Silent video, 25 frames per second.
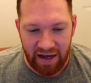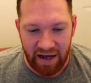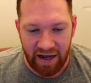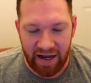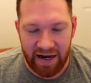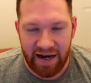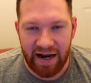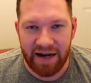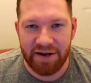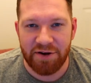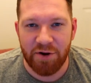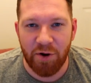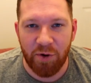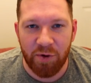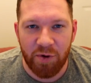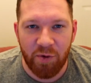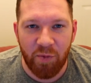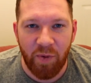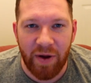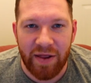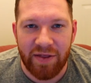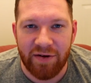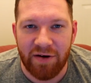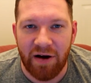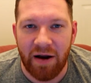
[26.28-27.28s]
And I don't know
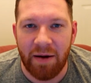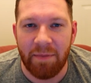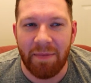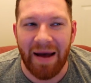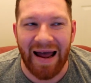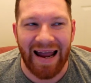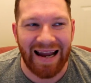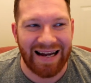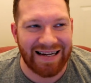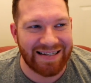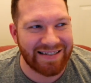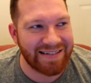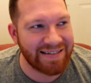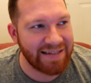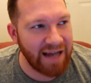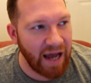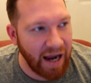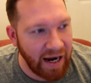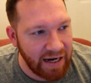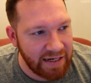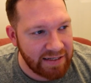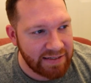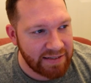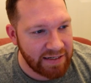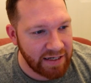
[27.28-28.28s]
whether I'm
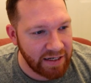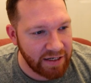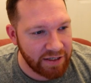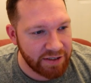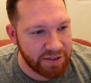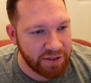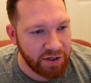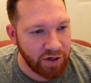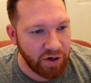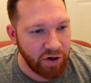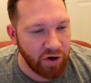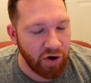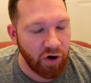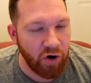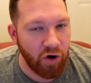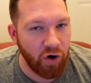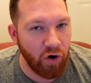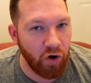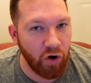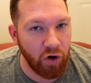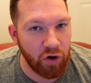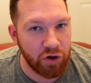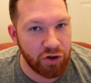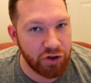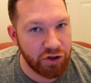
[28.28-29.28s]
excited
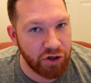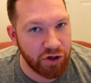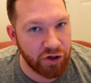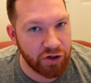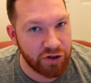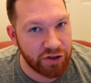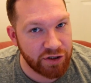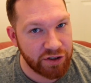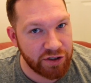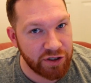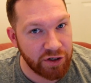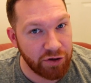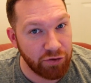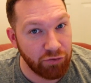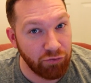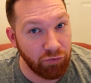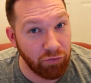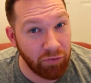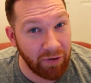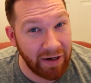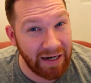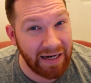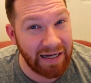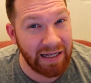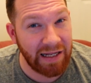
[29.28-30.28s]
or just
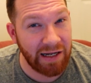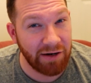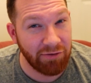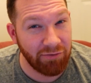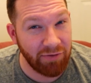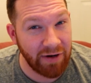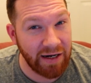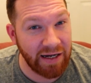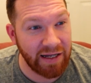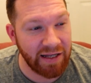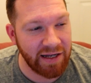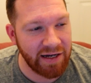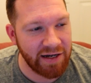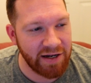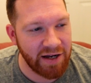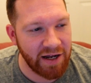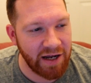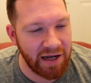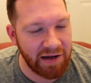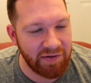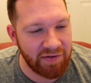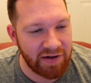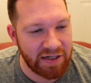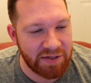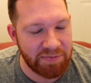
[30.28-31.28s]
really, really
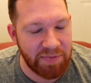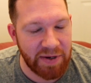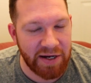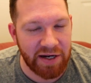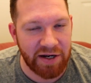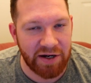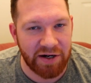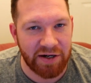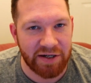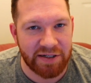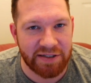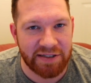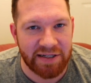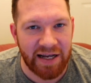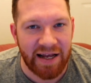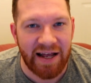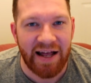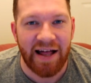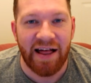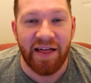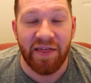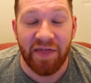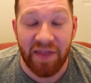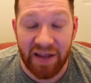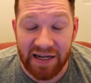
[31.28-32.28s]
nervous, because
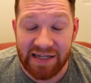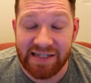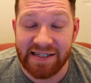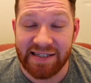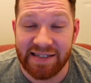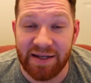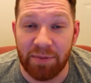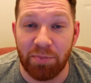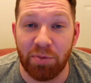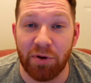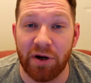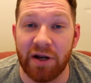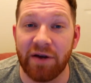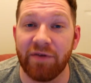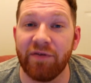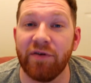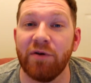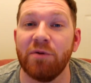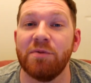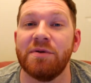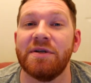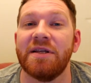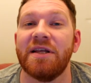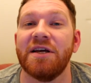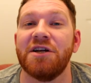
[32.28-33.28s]
this is the
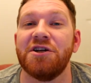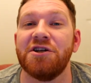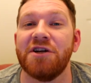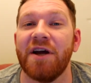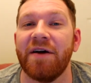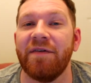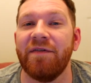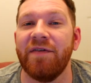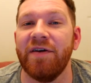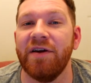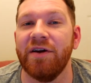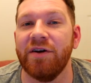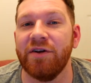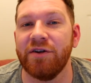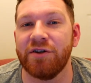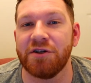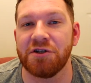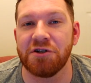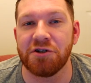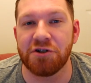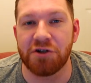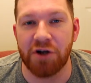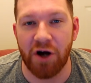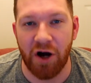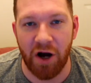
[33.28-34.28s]
preview to the
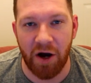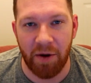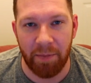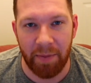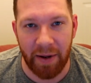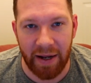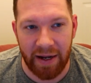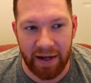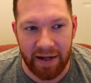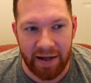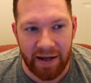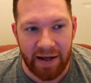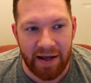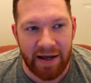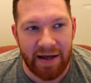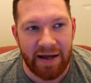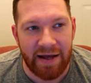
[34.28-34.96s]
Sheffield derby.